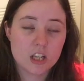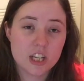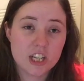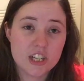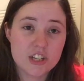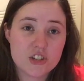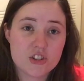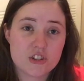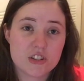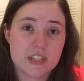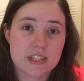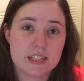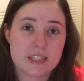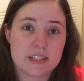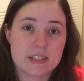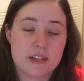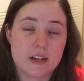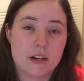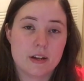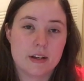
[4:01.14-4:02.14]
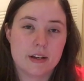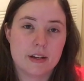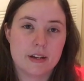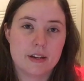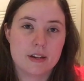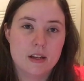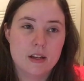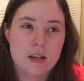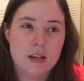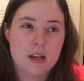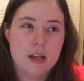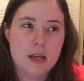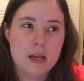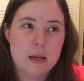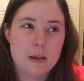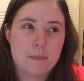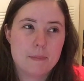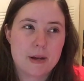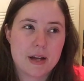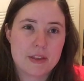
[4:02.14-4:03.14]
entries done
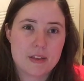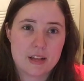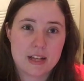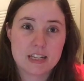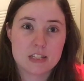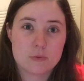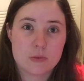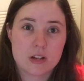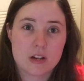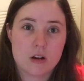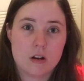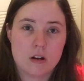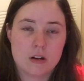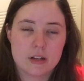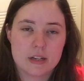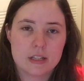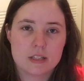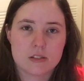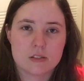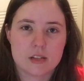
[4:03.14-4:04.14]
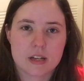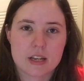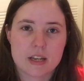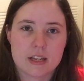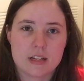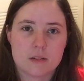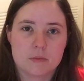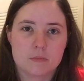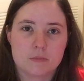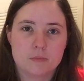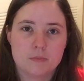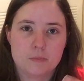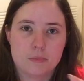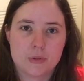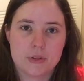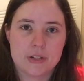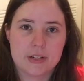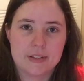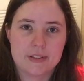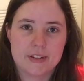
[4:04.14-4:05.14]
by the last week of August so I can get them
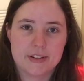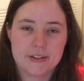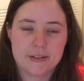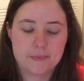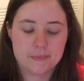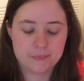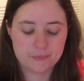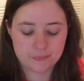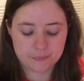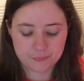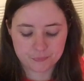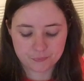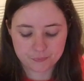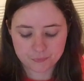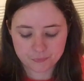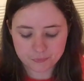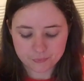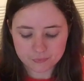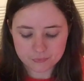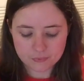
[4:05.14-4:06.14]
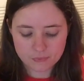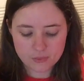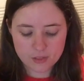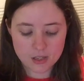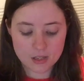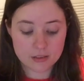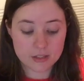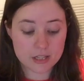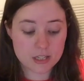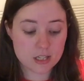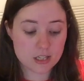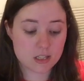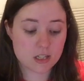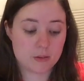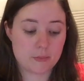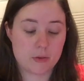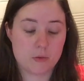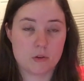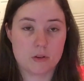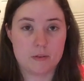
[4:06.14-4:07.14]
put in there. This is going
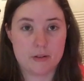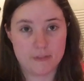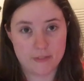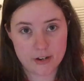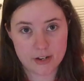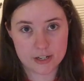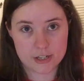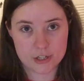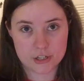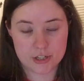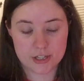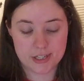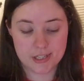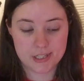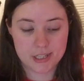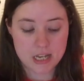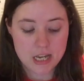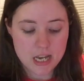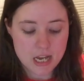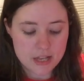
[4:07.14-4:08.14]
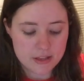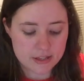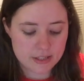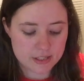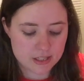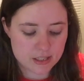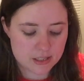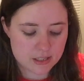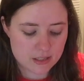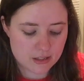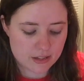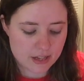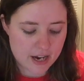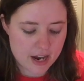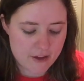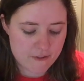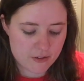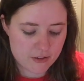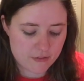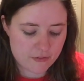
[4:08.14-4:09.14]
to be one of my fair entries. This is, they
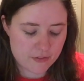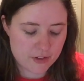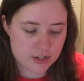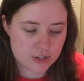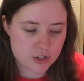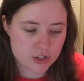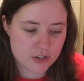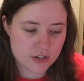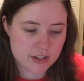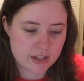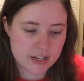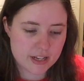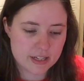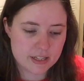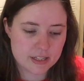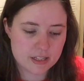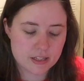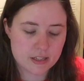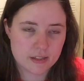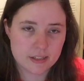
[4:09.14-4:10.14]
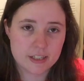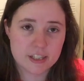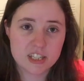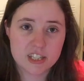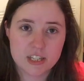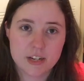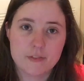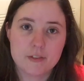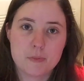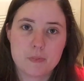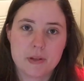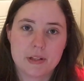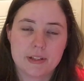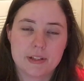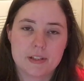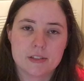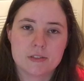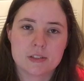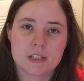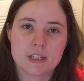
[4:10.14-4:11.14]
have an entry that is stuffed
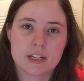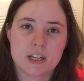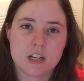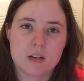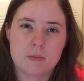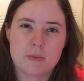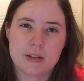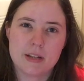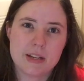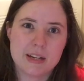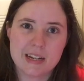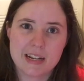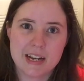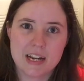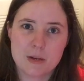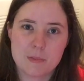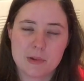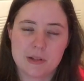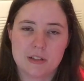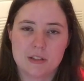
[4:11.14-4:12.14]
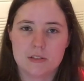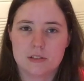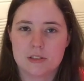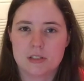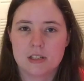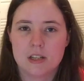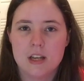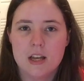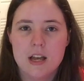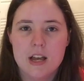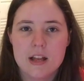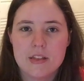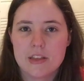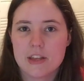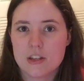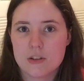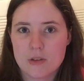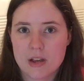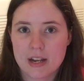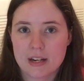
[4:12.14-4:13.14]
pillows, and it can be any kind of pillows that
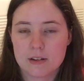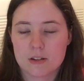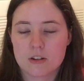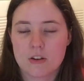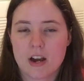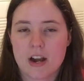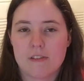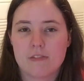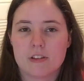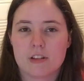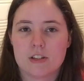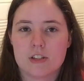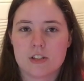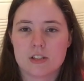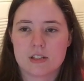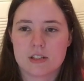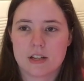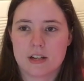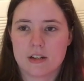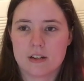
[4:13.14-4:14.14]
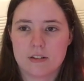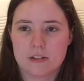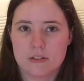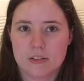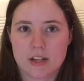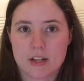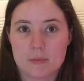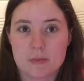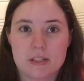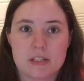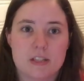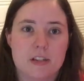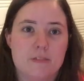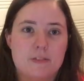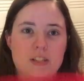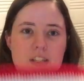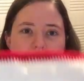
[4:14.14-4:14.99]
you handcrafted, just they, you know, they gotta be stuffed.